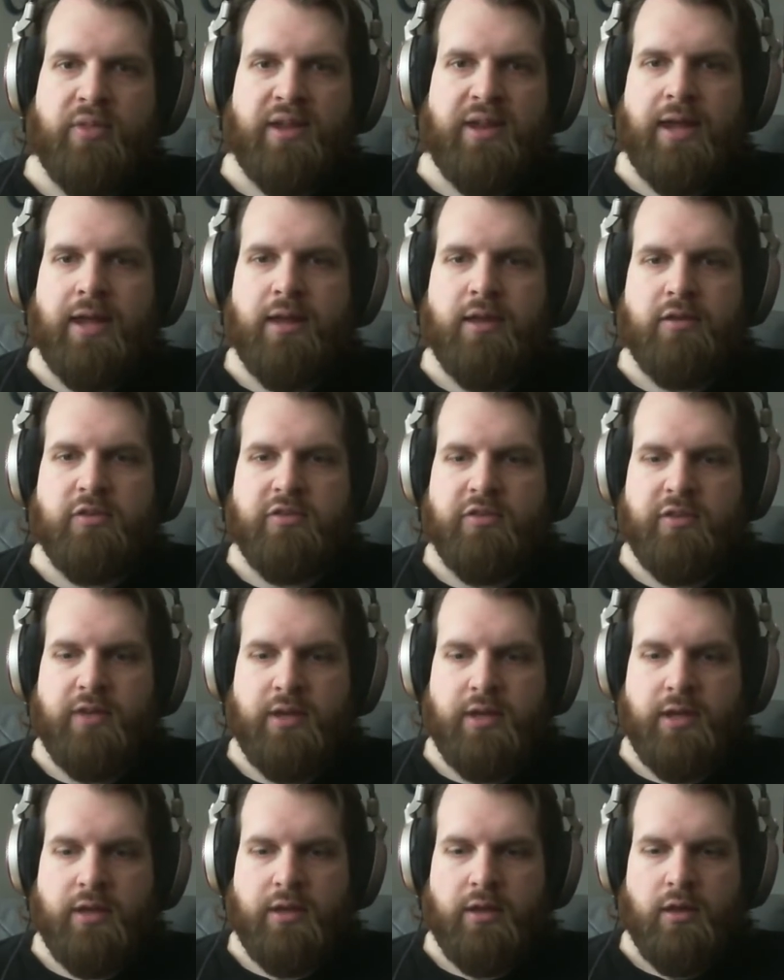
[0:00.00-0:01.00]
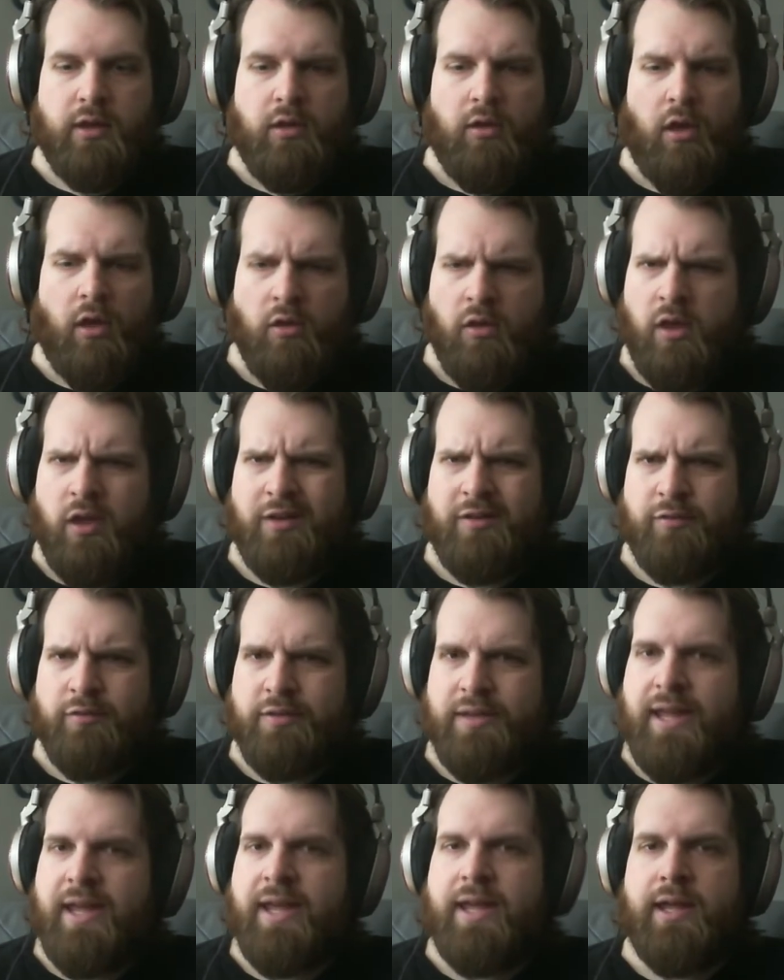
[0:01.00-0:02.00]
that has like a lot of
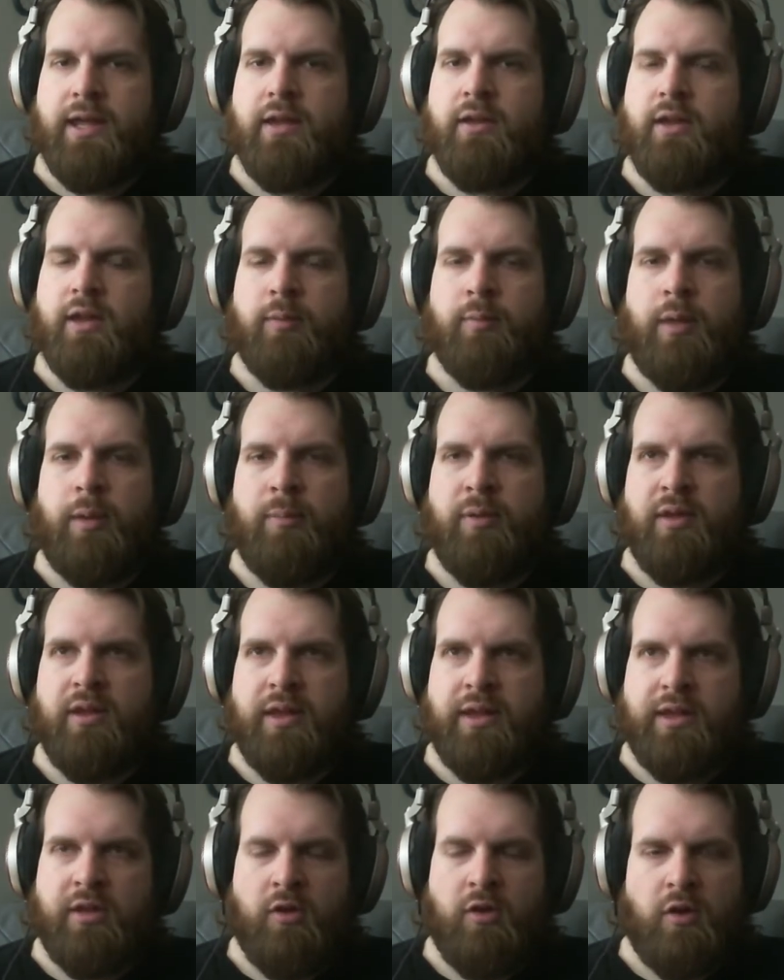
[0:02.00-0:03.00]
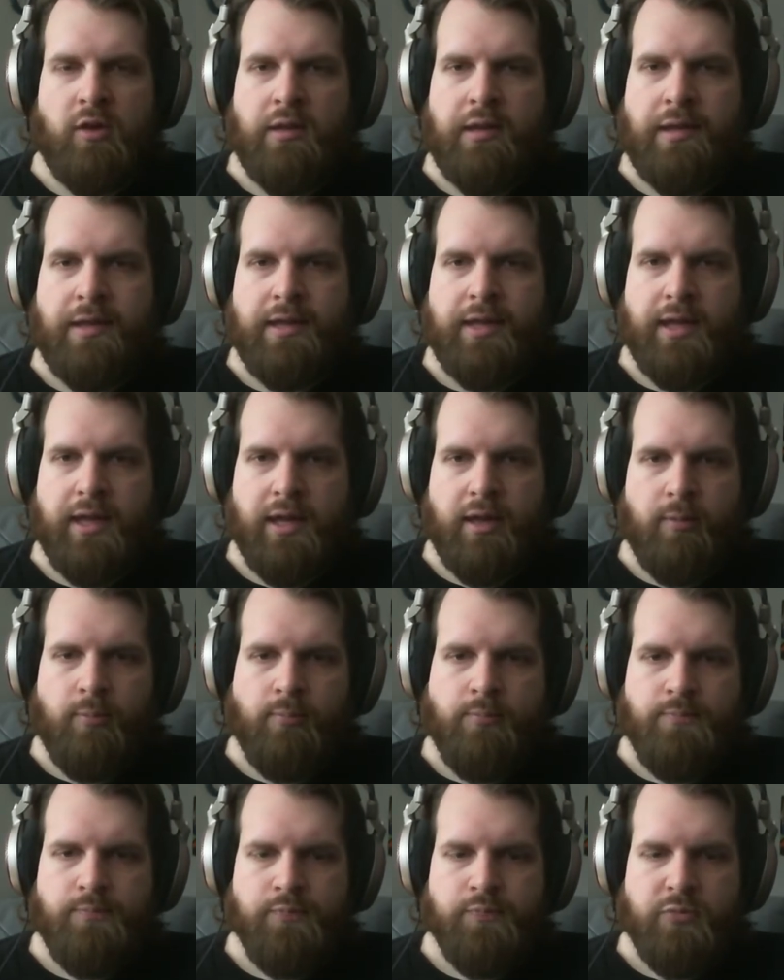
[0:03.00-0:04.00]
lag, like maybe like an online game,